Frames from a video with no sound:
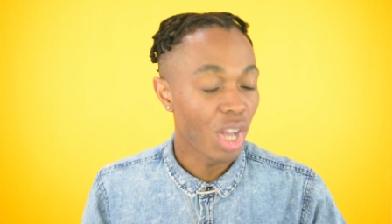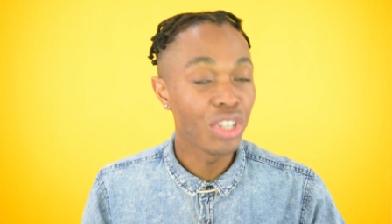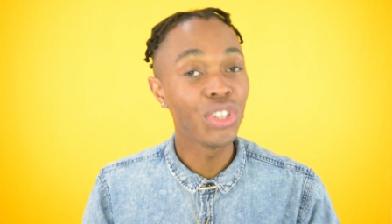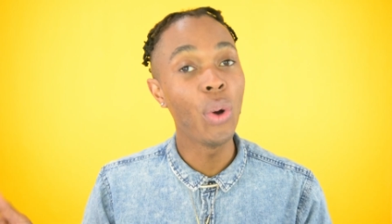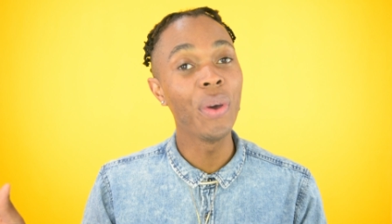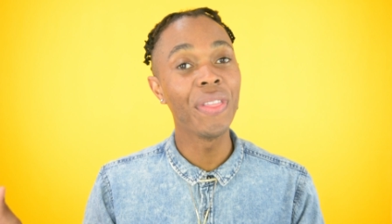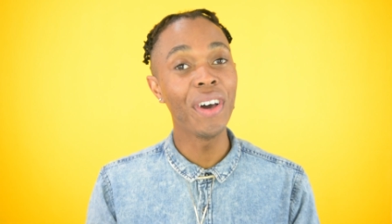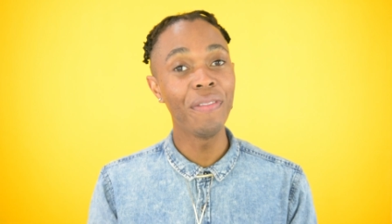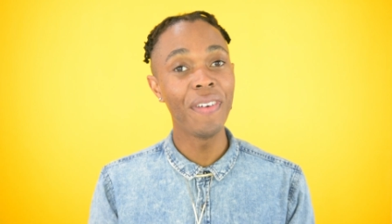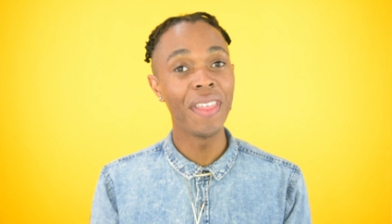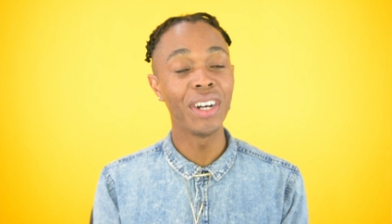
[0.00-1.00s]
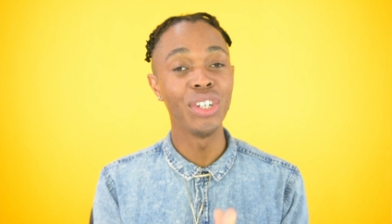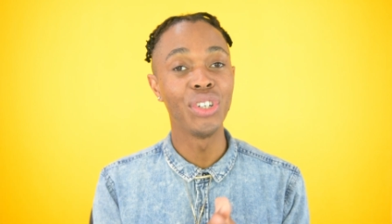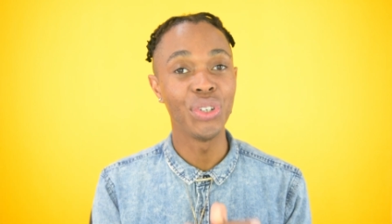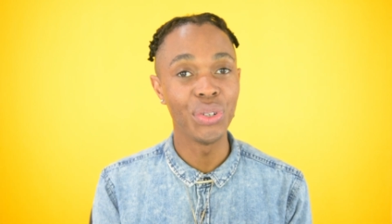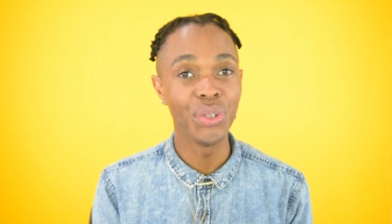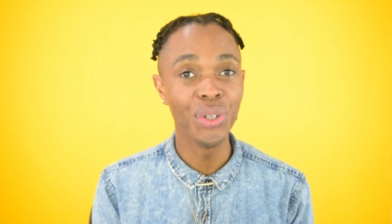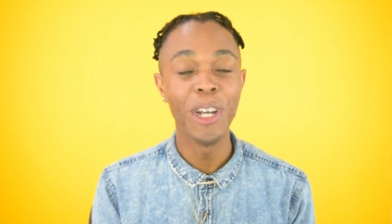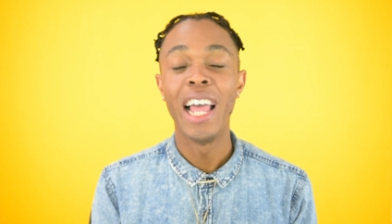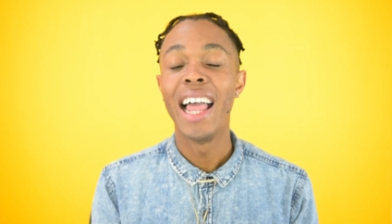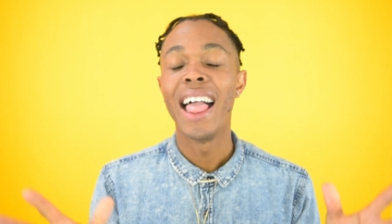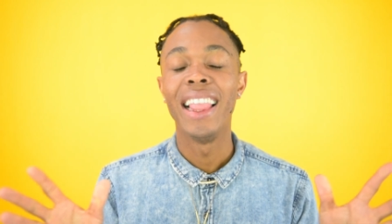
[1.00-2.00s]
So without further ado,
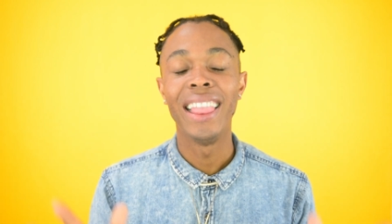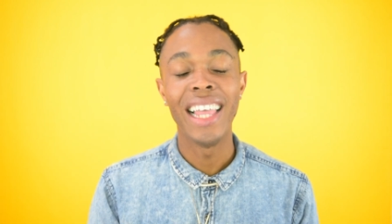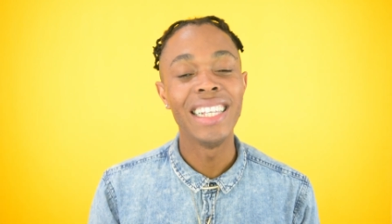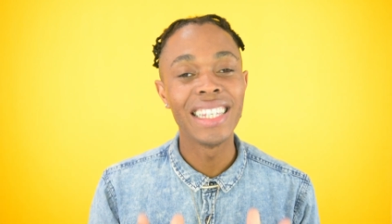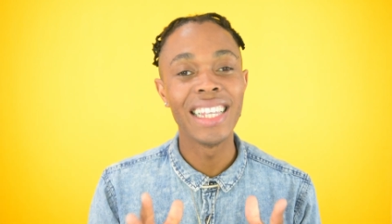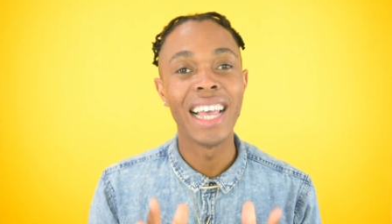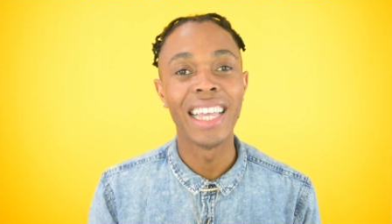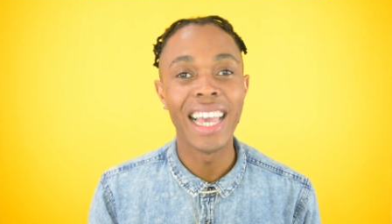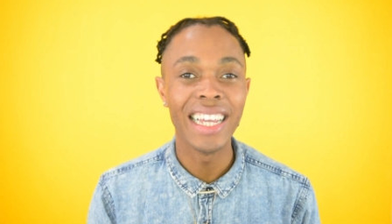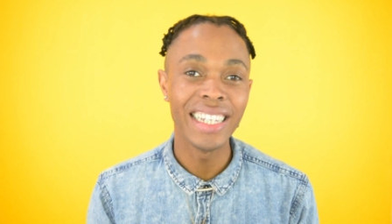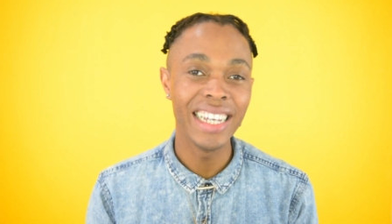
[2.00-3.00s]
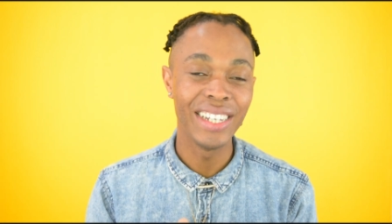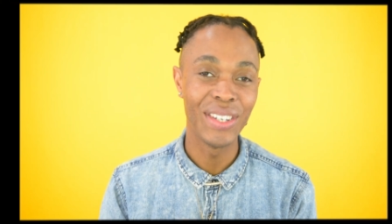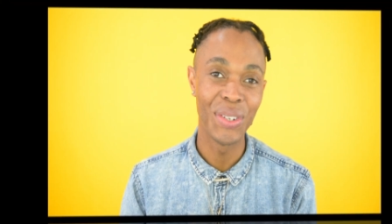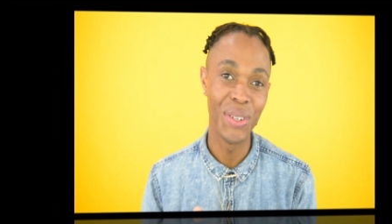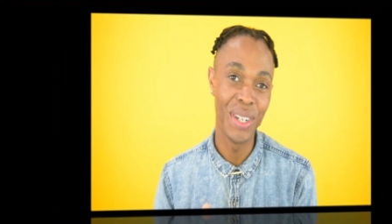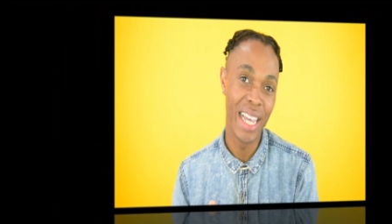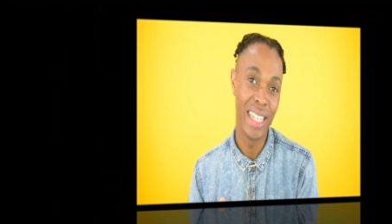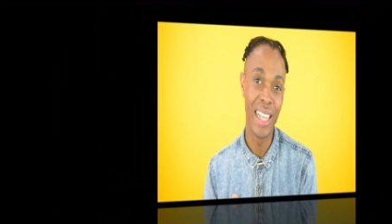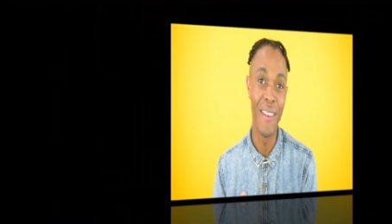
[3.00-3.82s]
let's get into today's